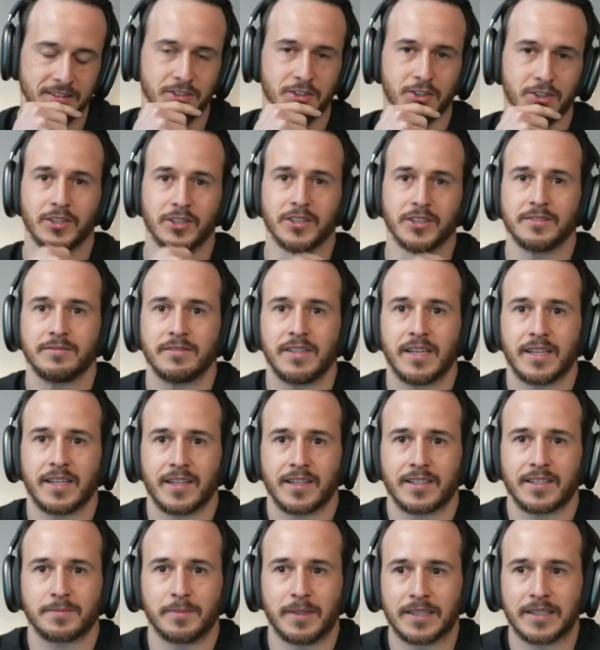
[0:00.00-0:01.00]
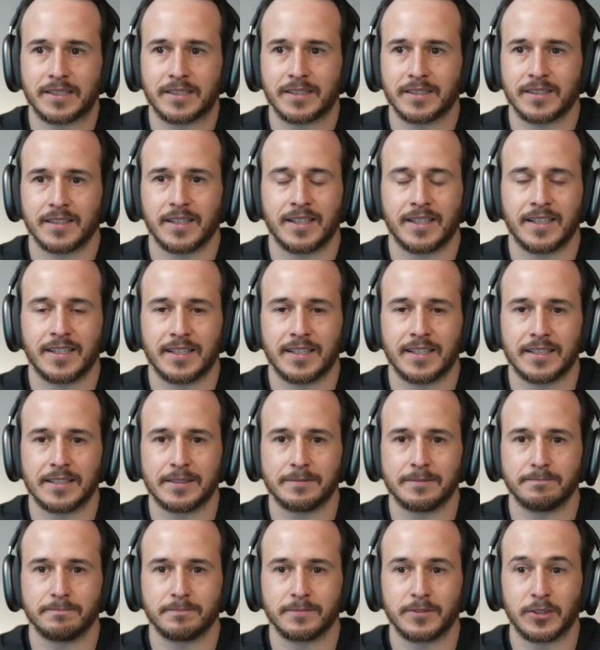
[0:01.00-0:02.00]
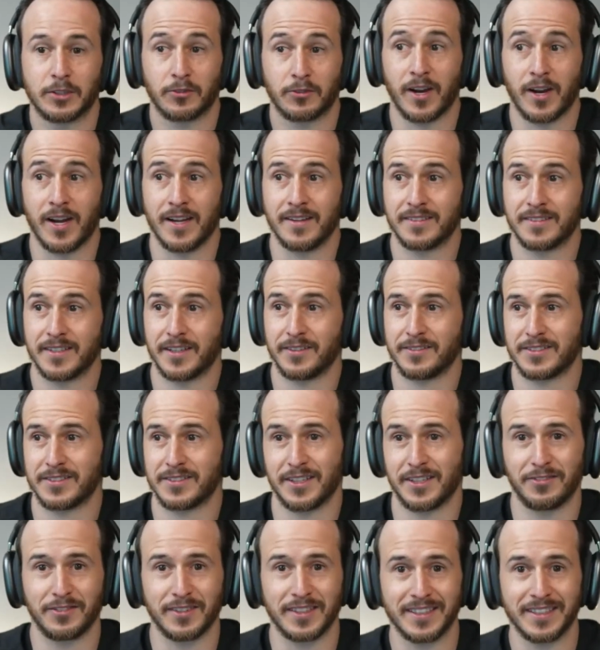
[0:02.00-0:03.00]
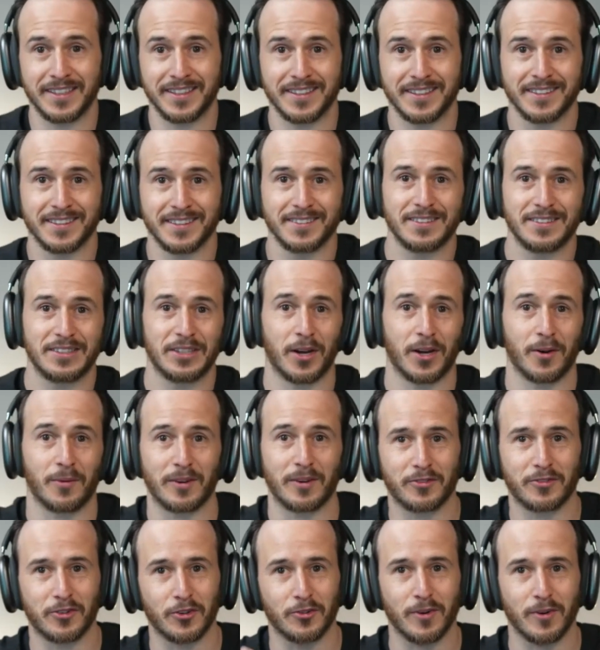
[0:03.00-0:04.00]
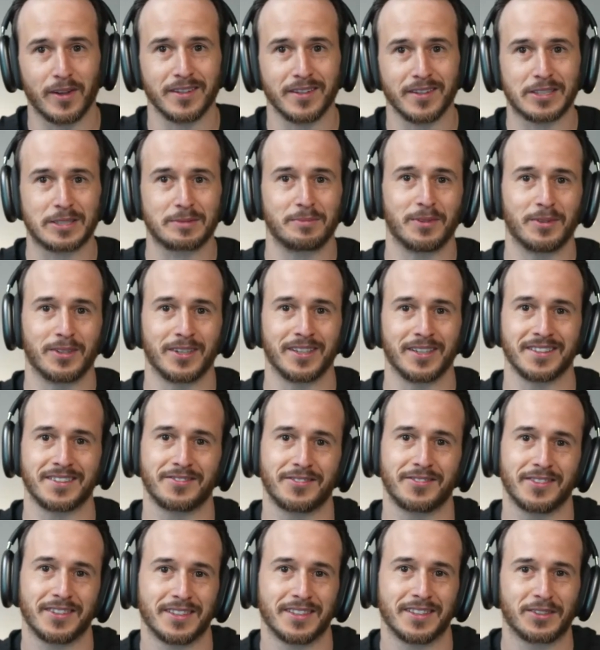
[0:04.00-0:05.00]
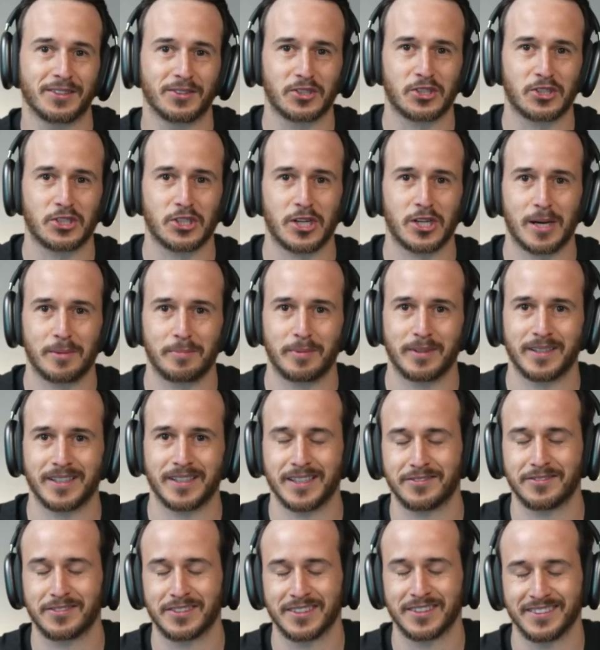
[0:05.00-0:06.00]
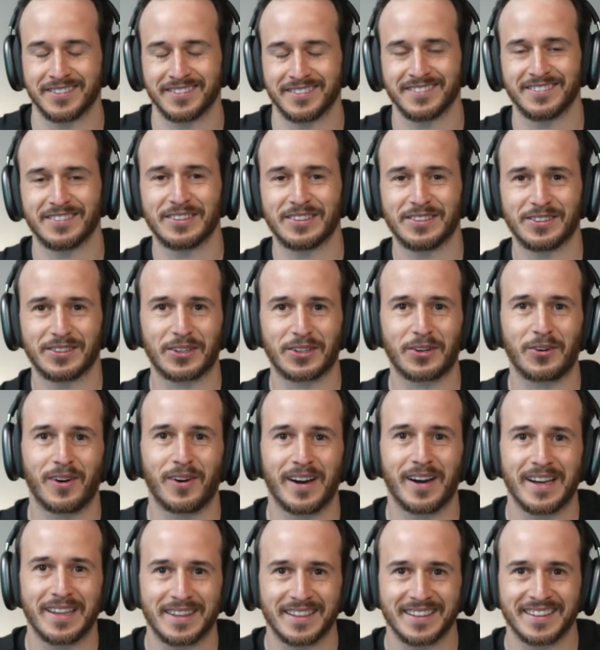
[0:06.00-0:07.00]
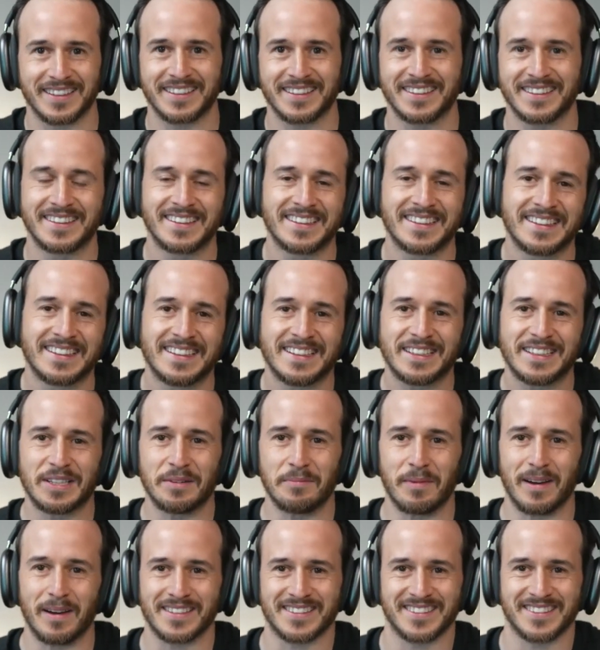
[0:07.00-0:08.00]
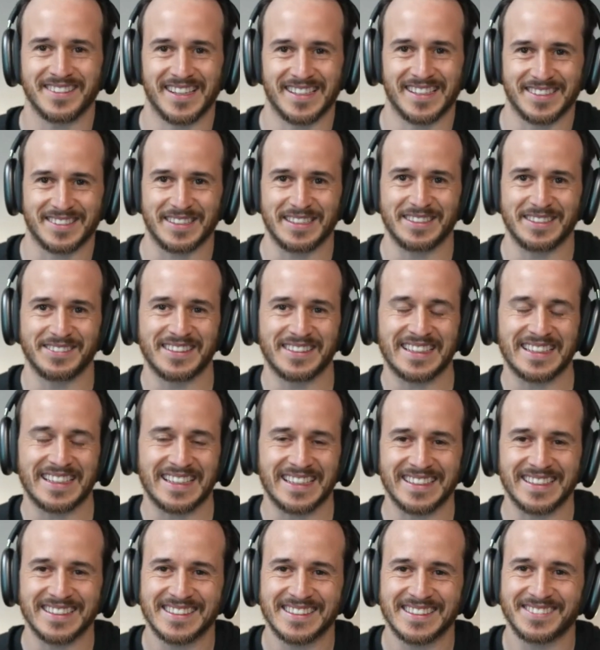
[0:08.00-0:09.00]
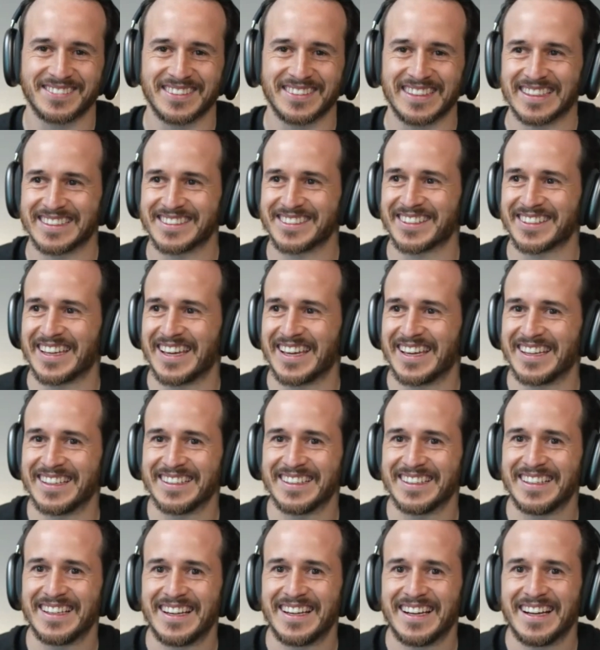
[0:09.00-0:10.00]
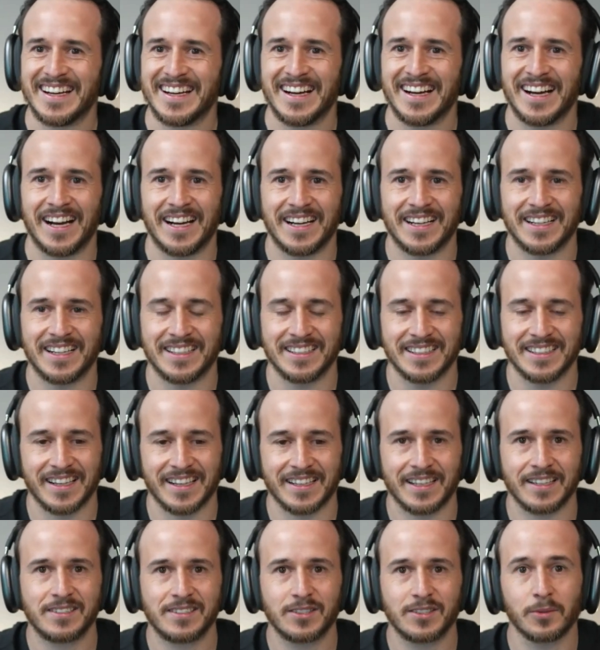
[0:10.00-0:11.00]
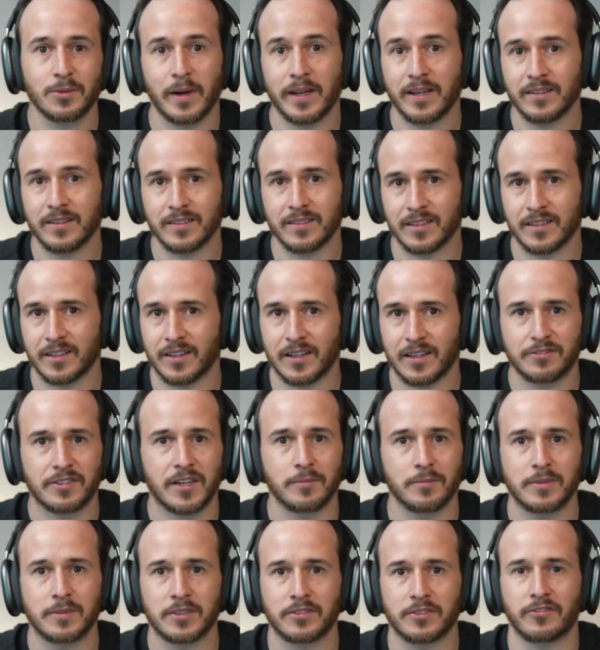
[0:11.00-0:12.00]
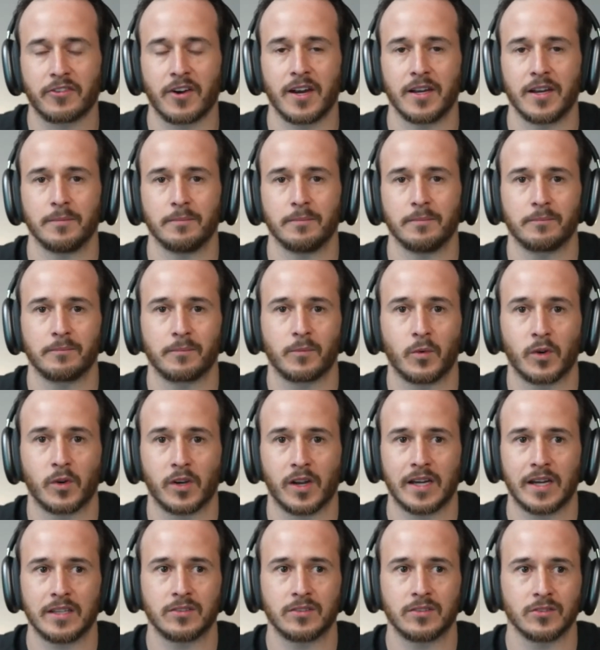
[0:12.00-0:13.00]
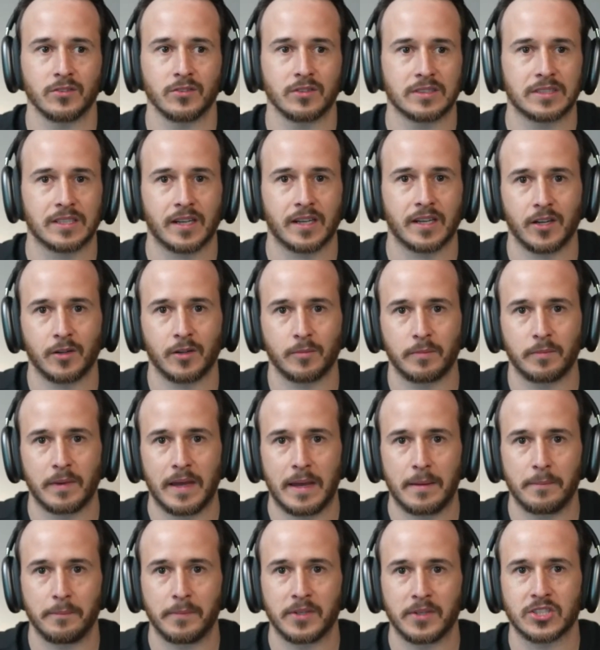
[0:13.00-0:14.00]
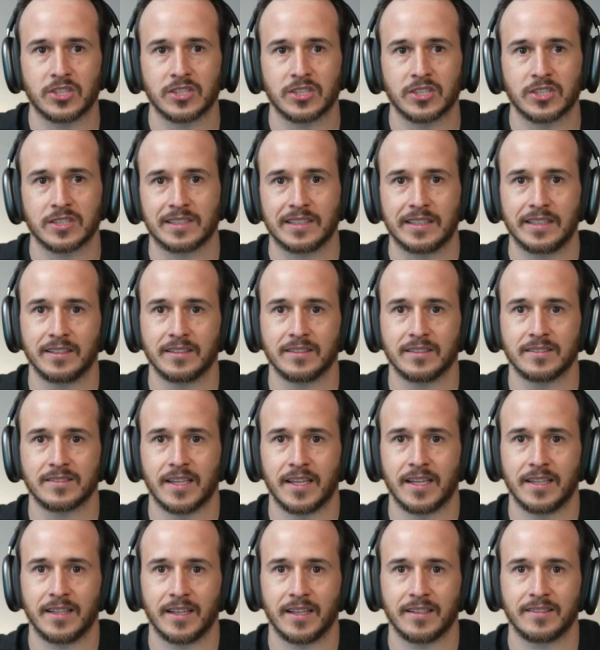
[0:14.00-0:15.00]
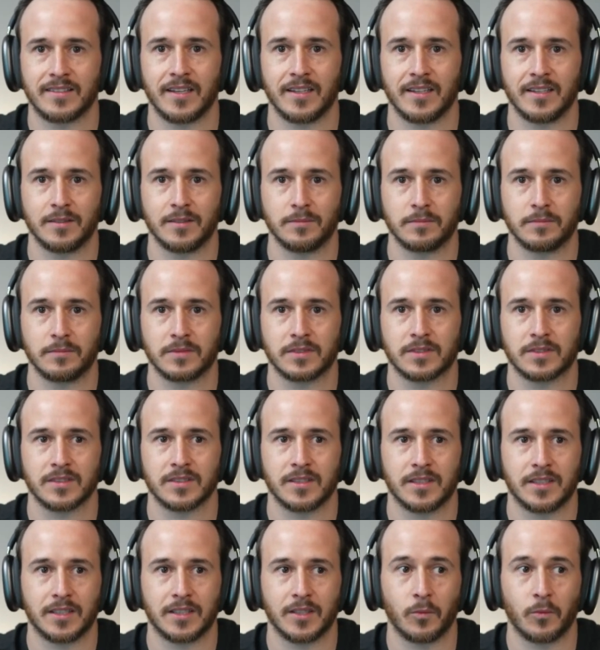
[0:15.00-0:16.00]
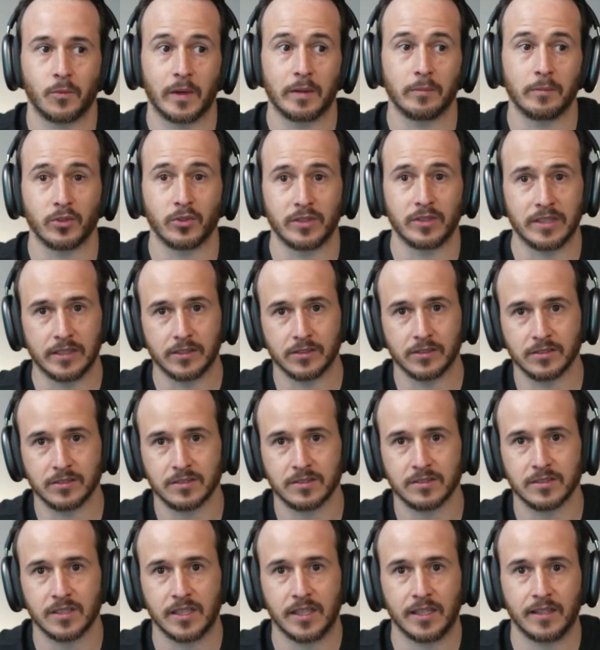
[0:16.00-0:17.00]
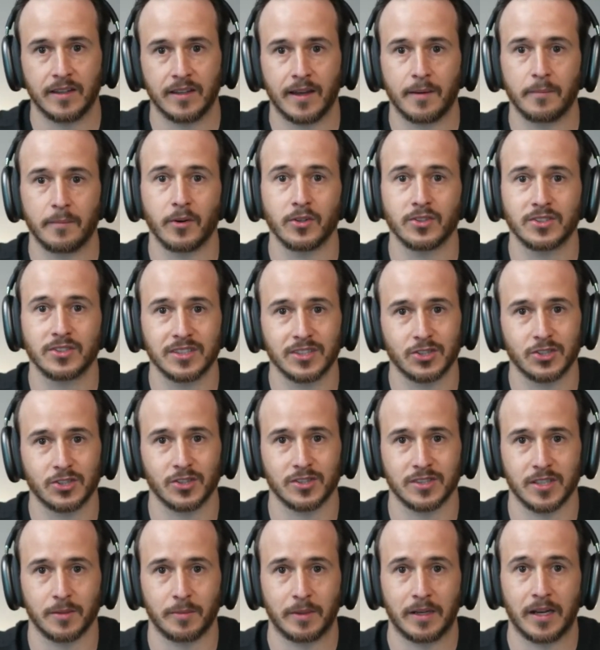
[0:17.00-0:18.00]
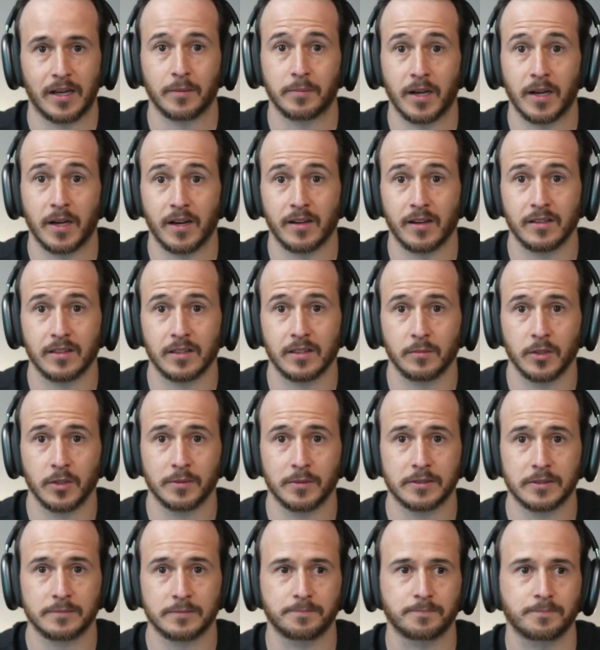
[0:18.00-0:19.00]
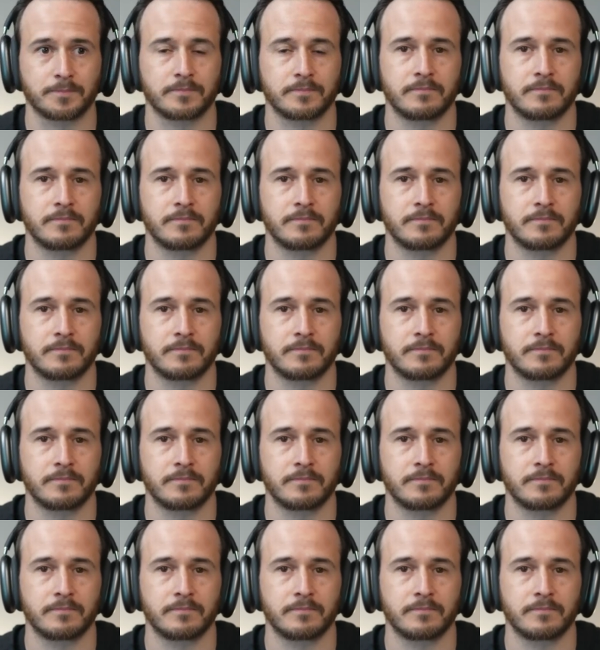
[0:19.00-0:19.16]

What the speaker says: Sure. Yeah, thanks, Mark. You're right. Definitely, I went for a run this morning to feel a little sharper after not quite the best night of sleep with the kids, but that's okay. I guess the way that I've come to frame what I do is that I help ambitious leaders and their teams win more deals, and that mostly shows up at UpGuard at the moment.